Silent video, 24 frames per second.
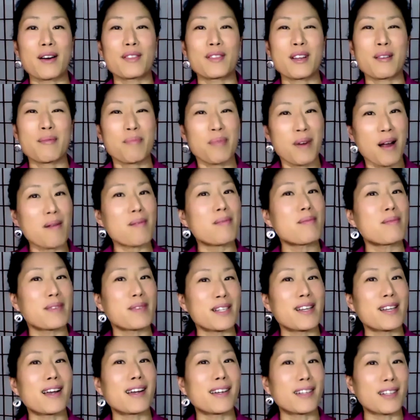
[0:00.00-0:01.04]
they're probably
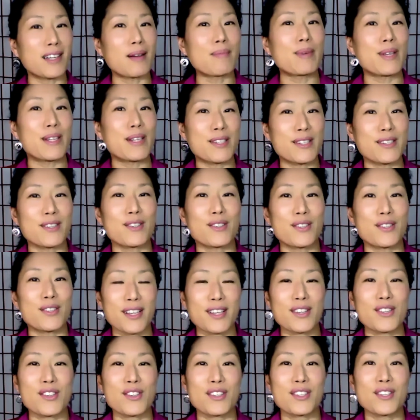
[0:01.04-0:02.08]
not coming to your
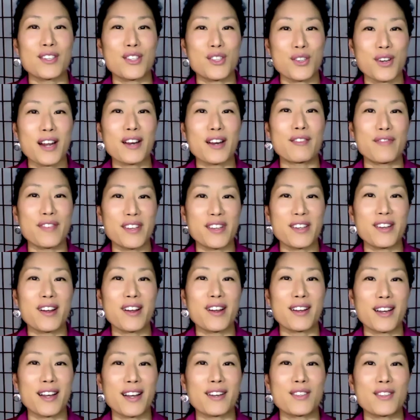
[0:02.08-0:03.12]
session to try to figure
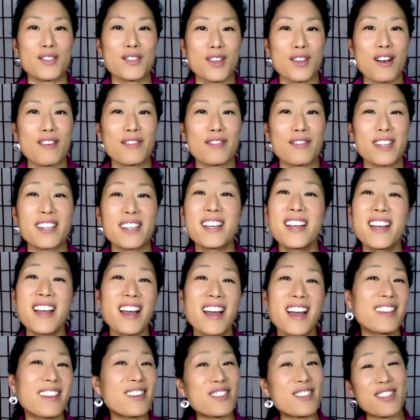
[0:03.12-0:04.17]
out how to solve it.
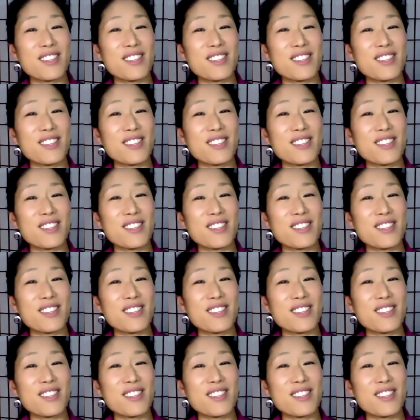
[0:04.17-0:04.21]
And they're